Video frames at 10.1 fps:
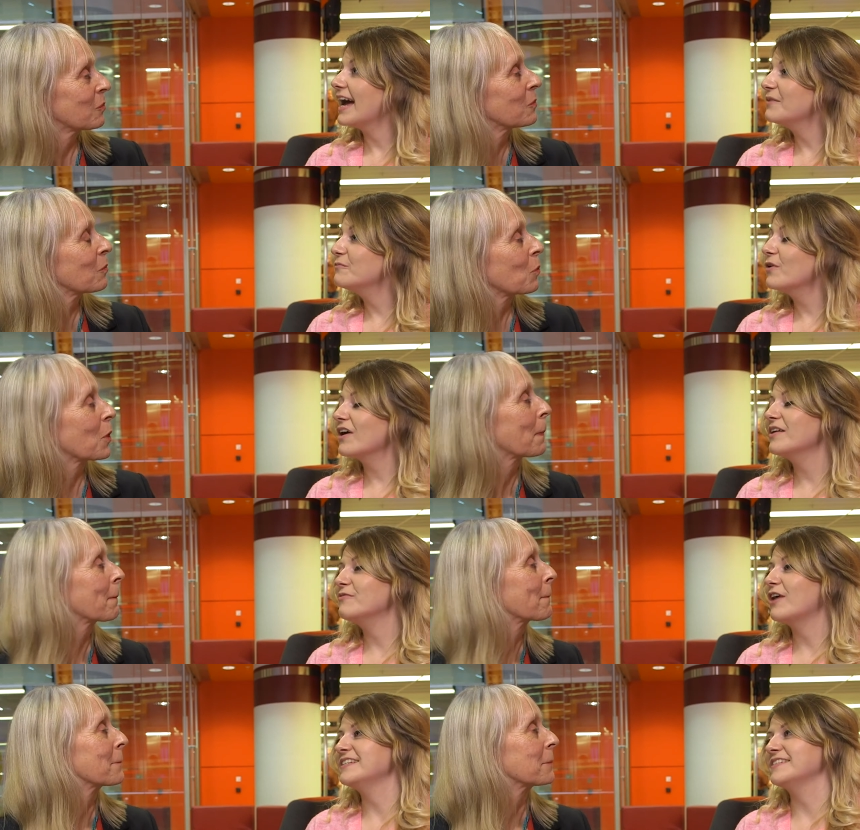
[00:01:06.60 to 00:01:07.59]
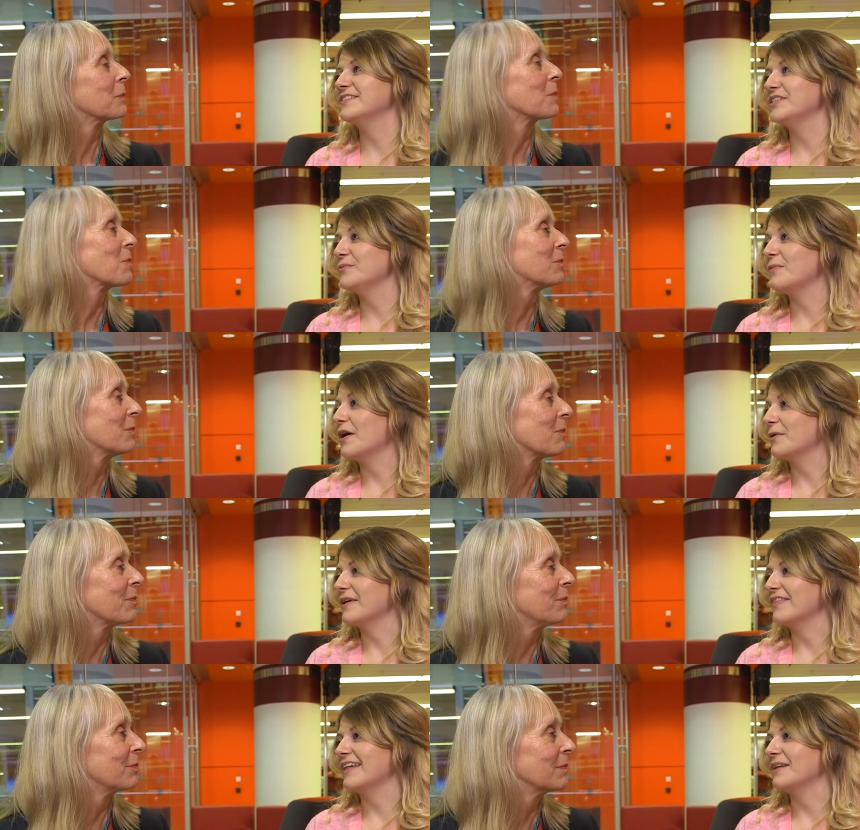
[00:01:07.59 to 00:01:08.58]
Speaker 1: And what kind of writers do you
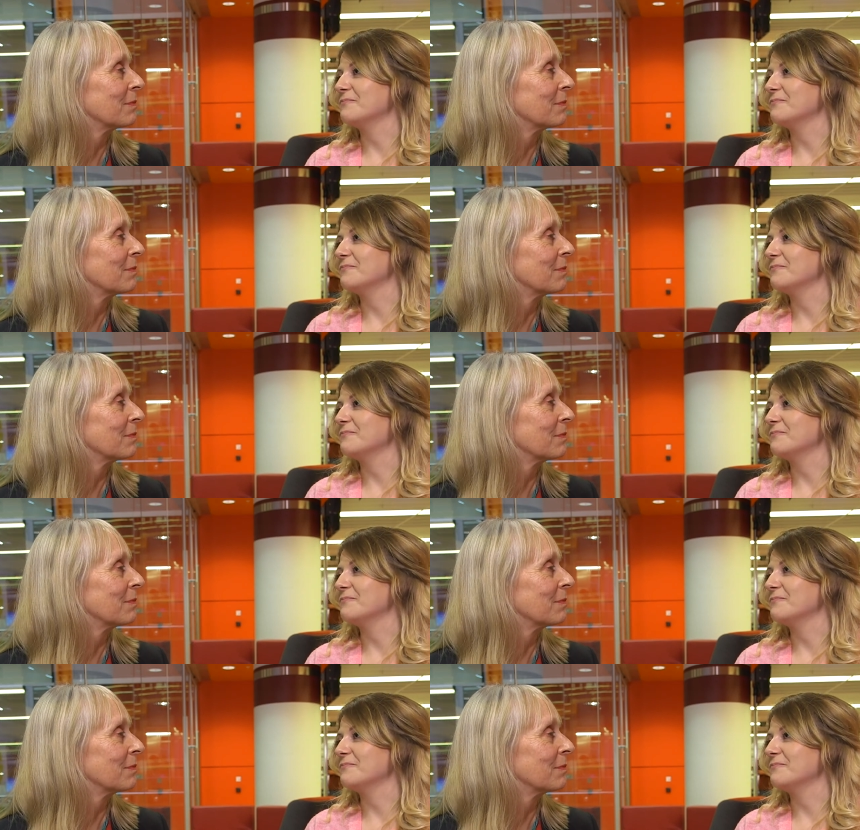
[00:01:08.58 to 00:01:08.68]
work with then?